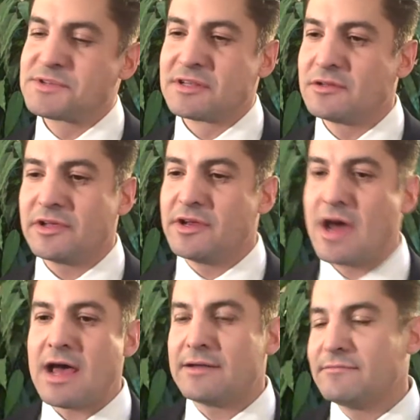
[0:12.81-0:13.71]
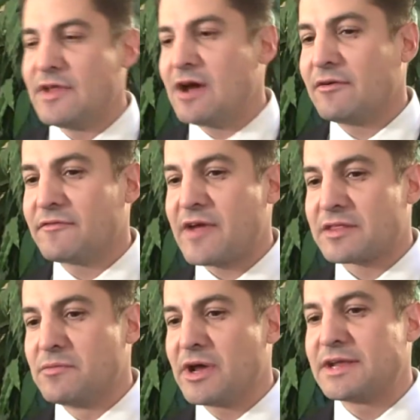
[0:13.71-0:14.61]
Absolutely not, no. In
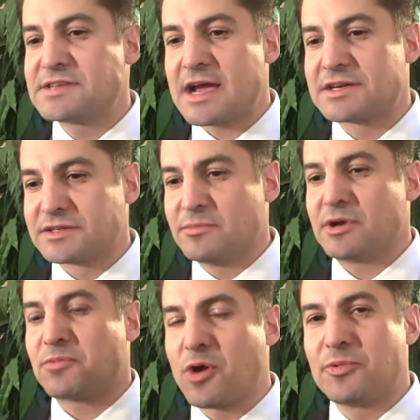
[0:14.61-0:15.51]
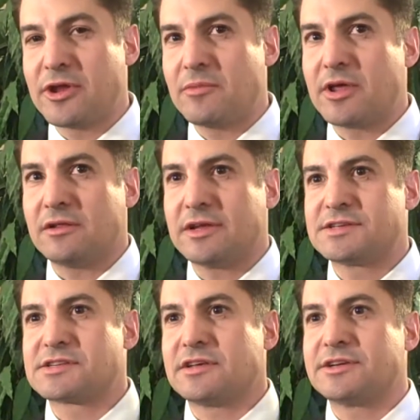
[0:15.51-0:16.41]
fact, the money's actually been appropriated by the
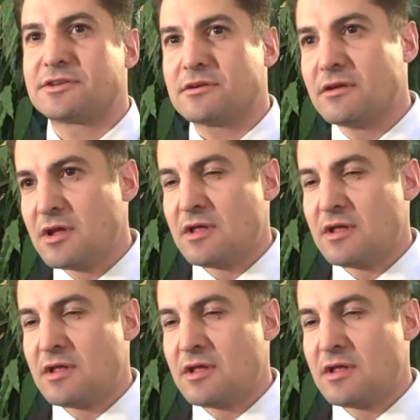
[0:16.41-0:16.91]
legislature.